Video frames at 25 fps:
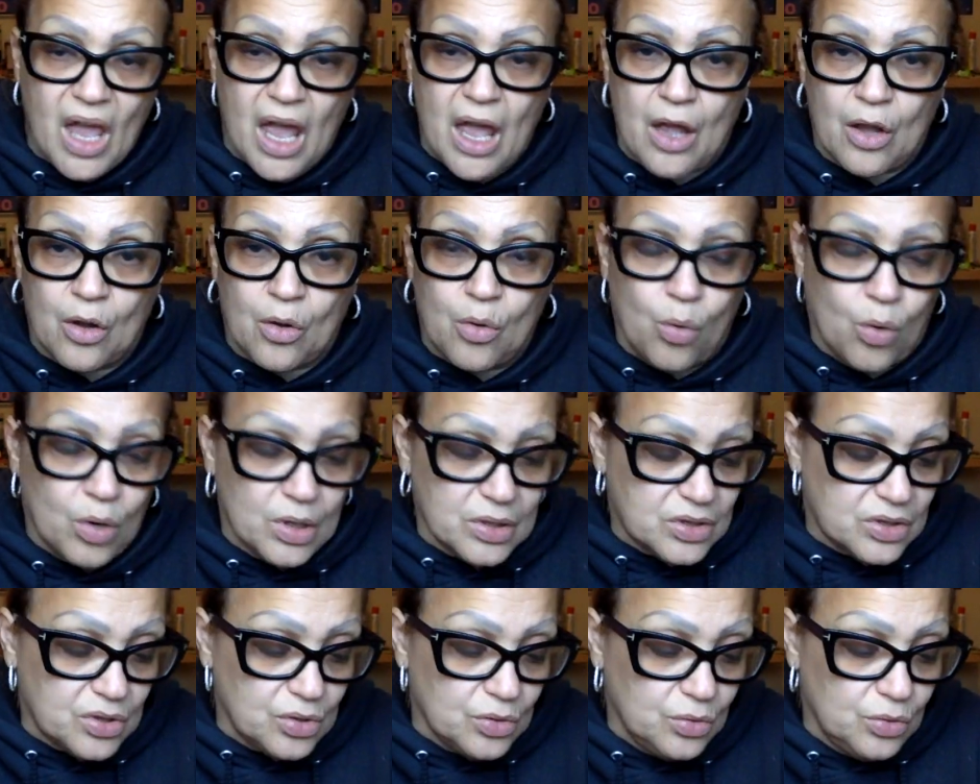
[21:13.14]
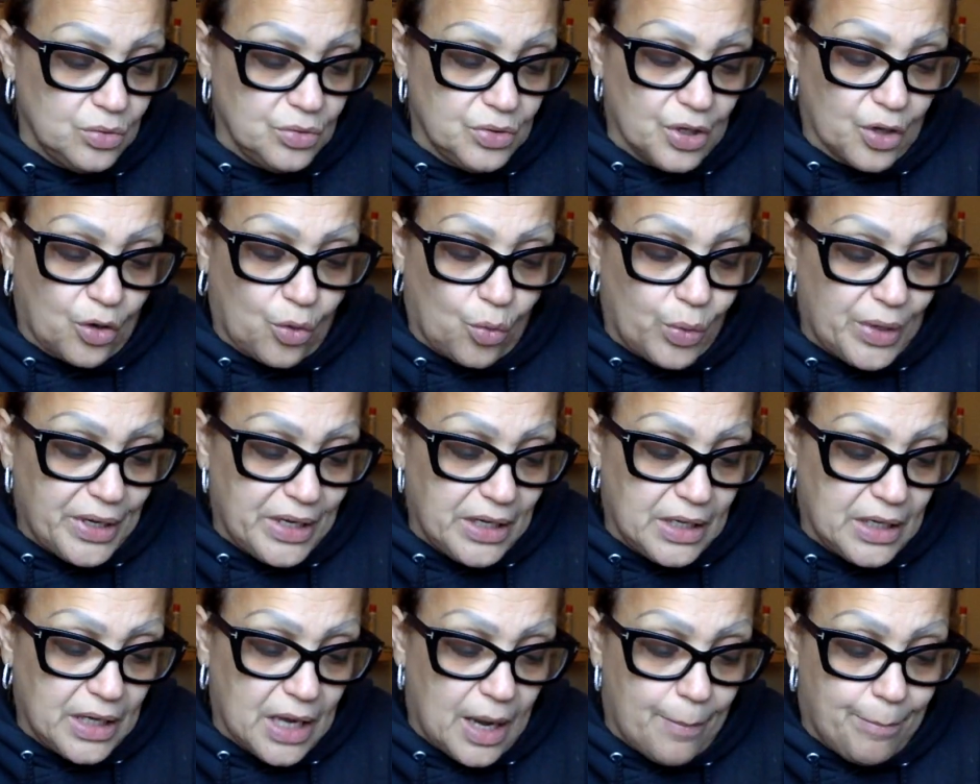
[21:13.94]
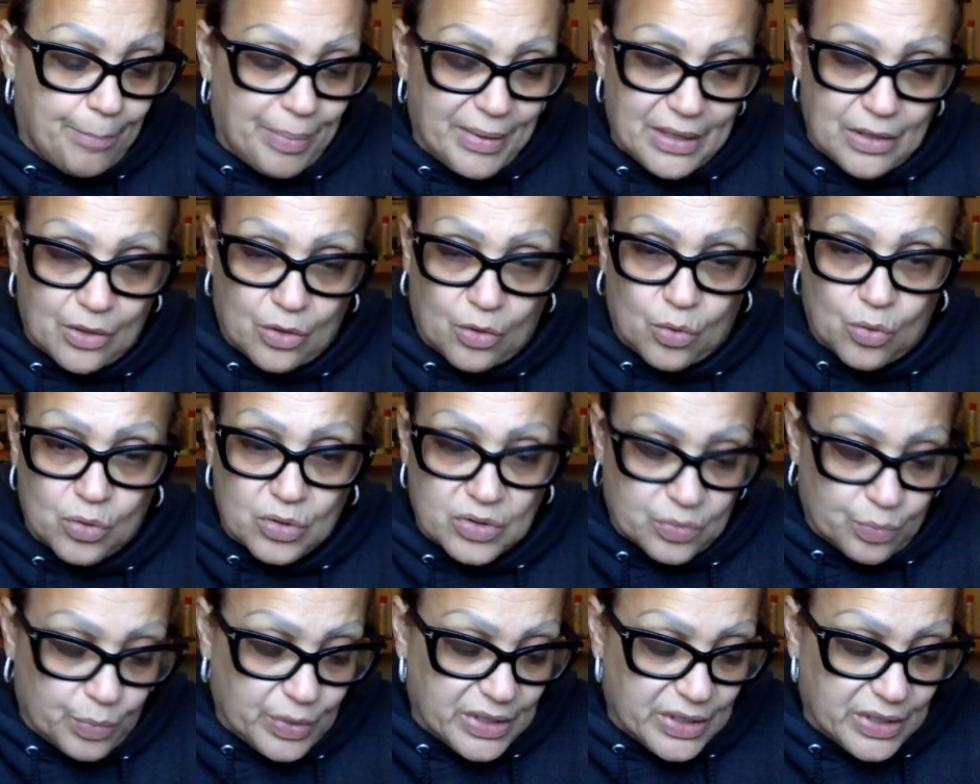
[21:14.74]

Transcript: And going to the Queen of Pentacles,